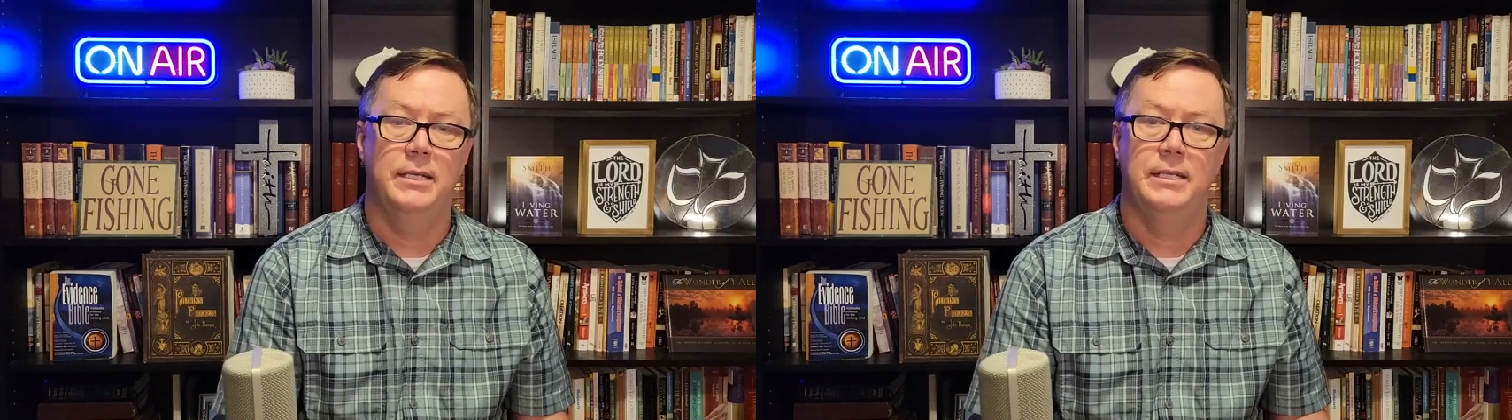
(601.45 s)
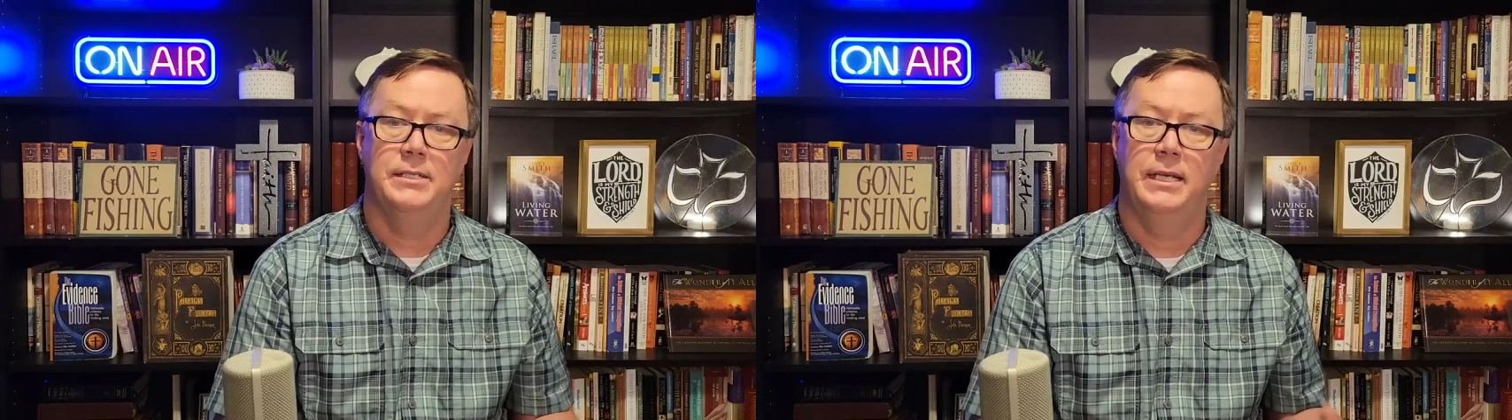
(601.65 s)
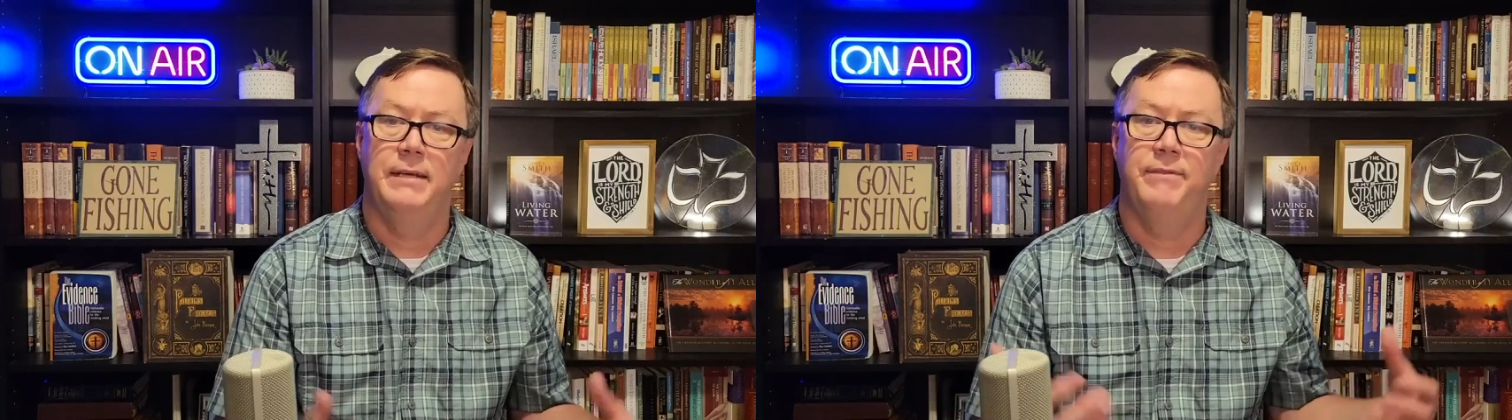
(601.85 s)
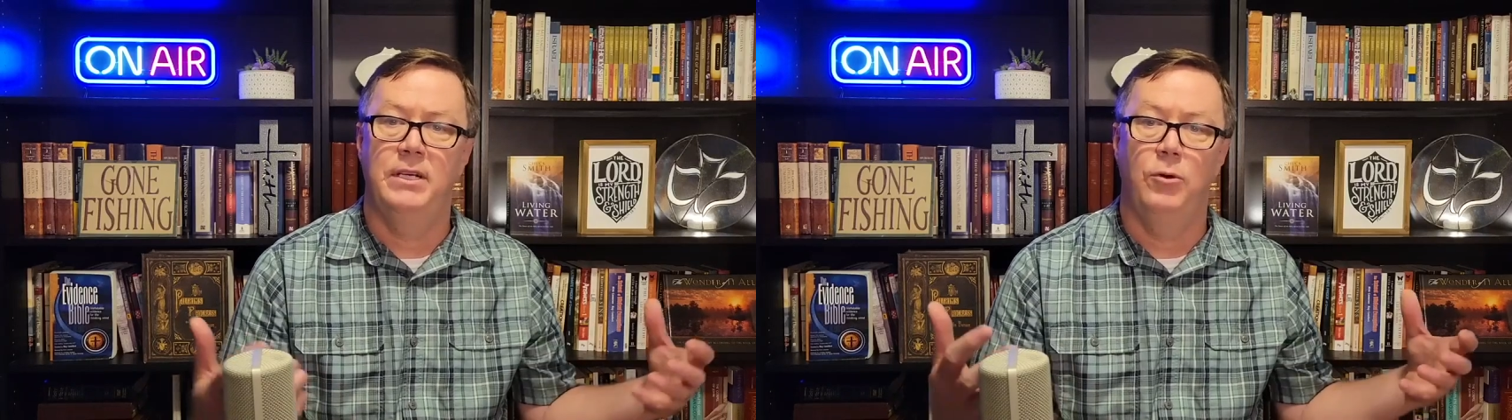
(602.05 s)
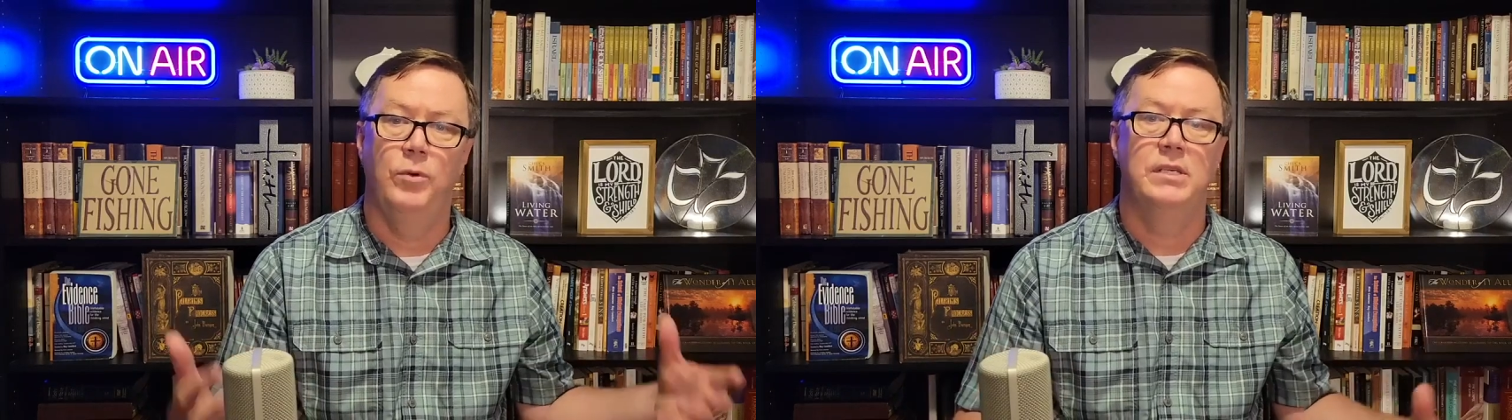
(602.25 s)
in His
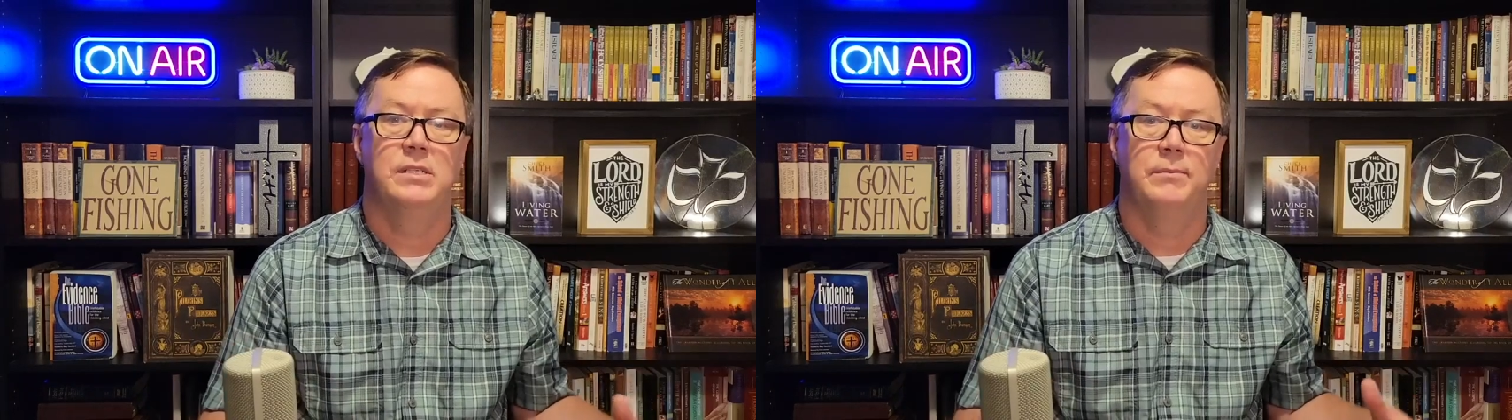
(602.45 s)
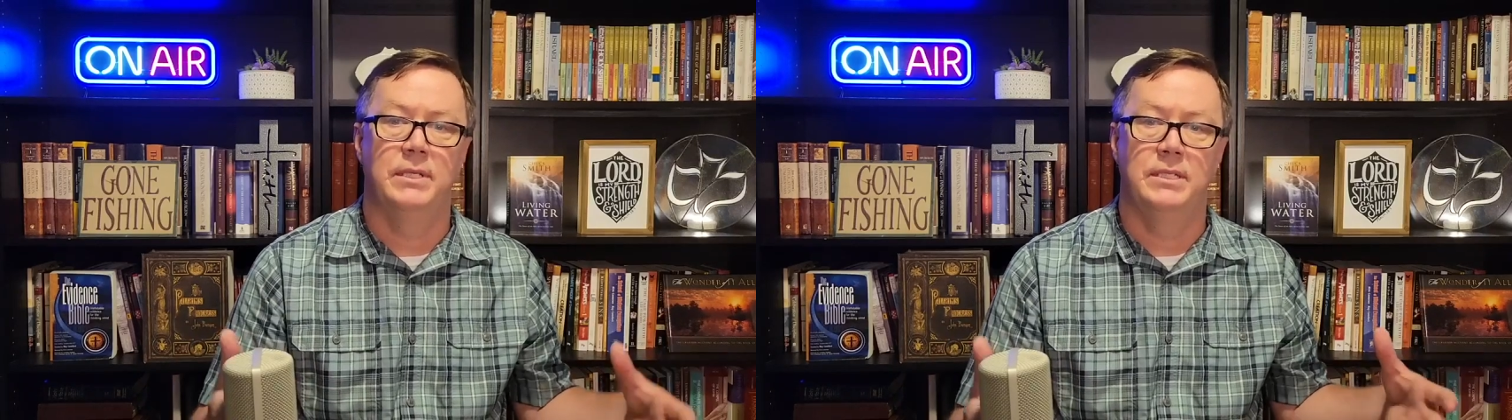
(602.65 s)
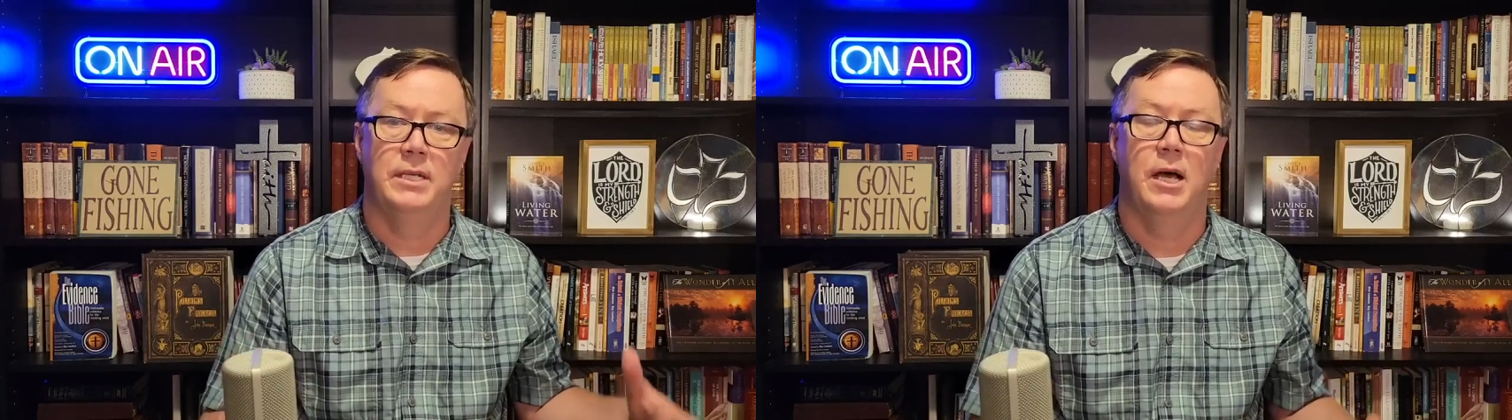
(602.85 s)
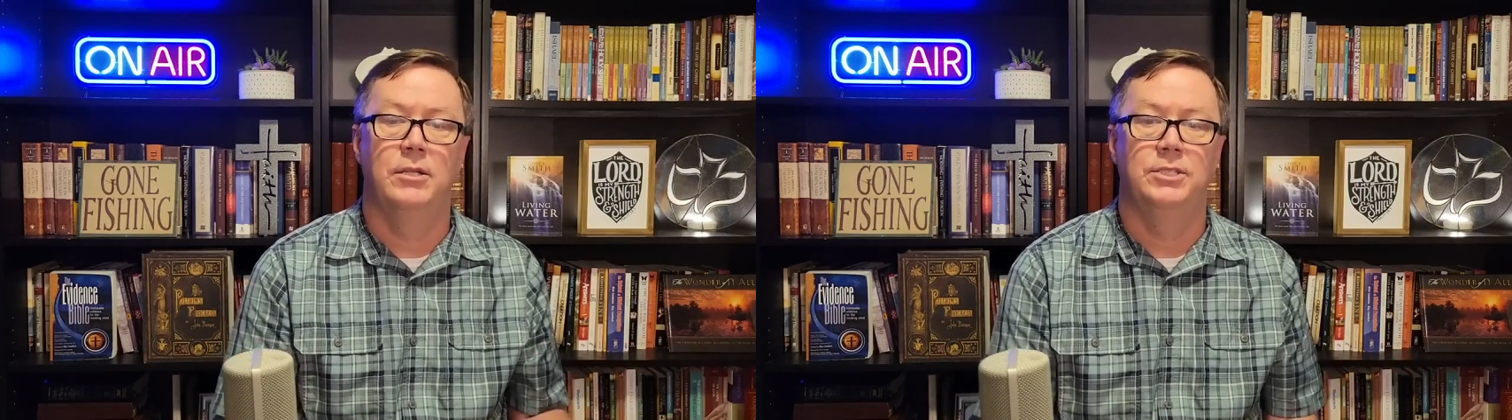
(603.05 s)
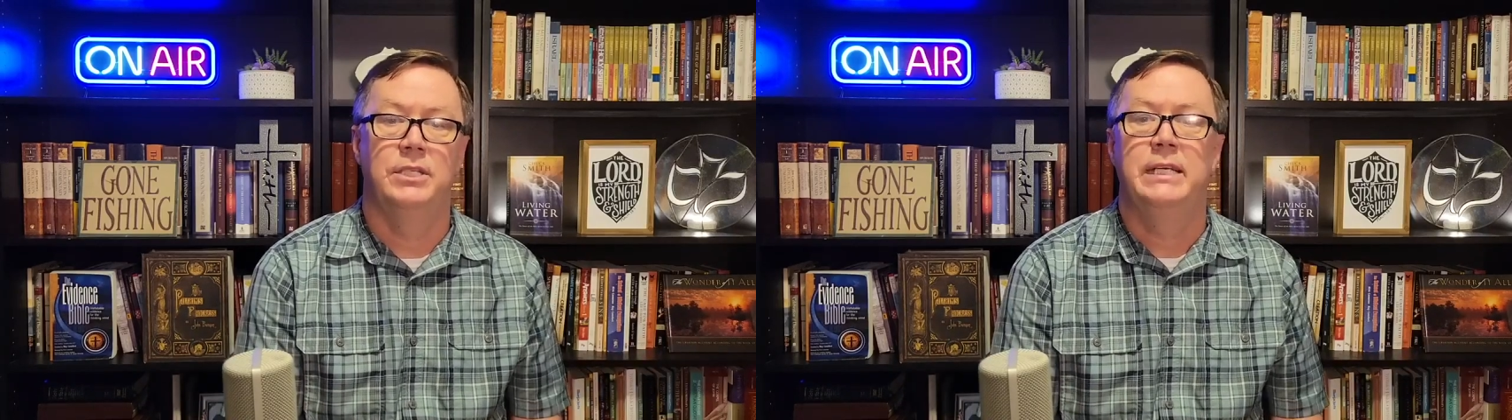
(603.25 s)
infinite wisdom and
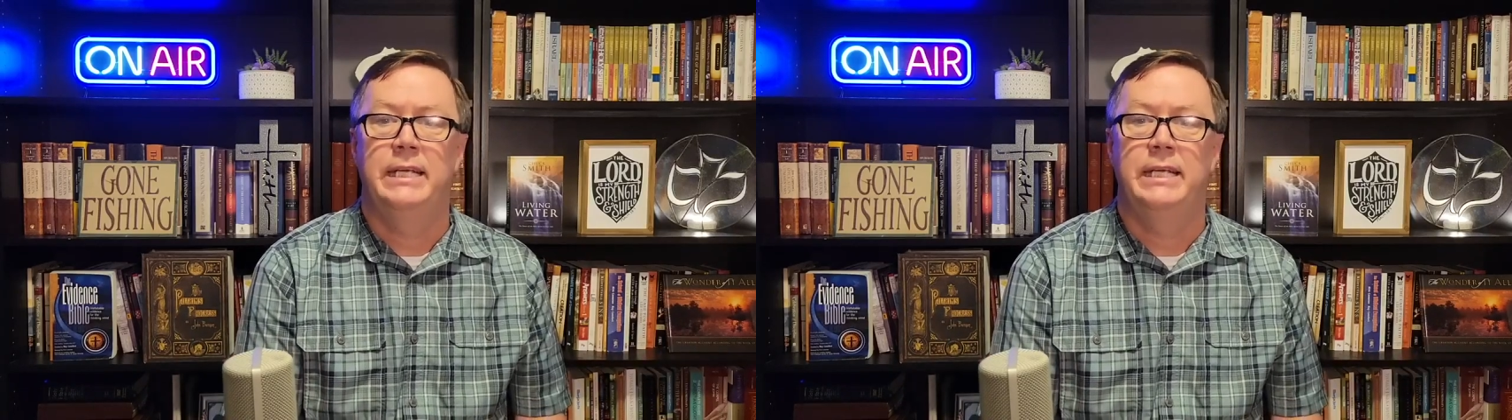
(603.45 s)
knowledge,